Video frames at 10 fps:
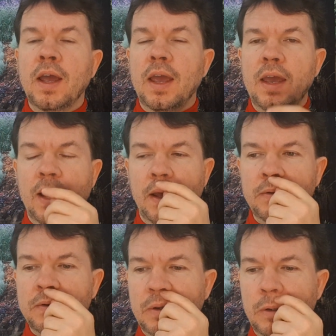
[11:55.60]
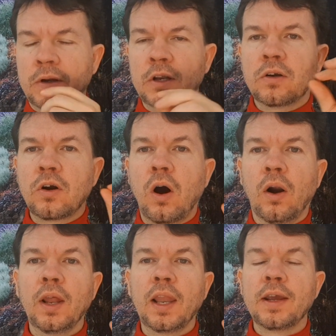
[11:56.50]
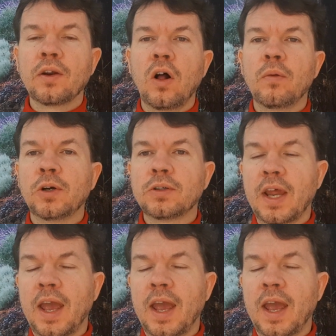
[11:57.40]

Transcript: And you can correlate almost